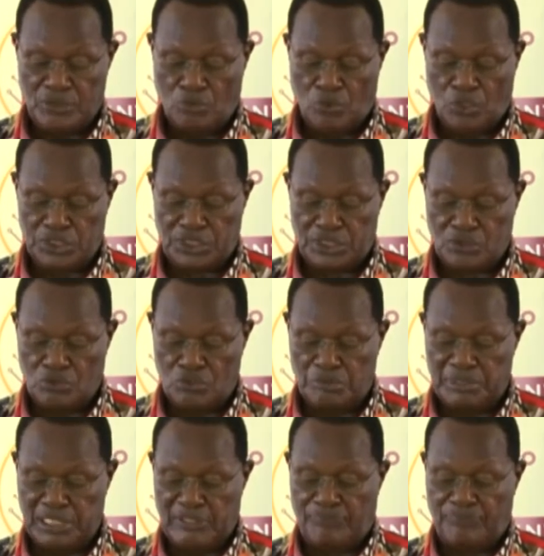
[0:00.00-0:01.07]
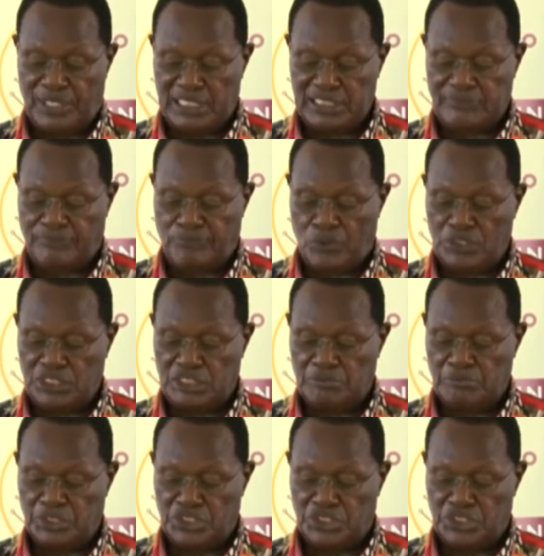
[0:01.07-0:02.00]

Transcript: in what would be the first floating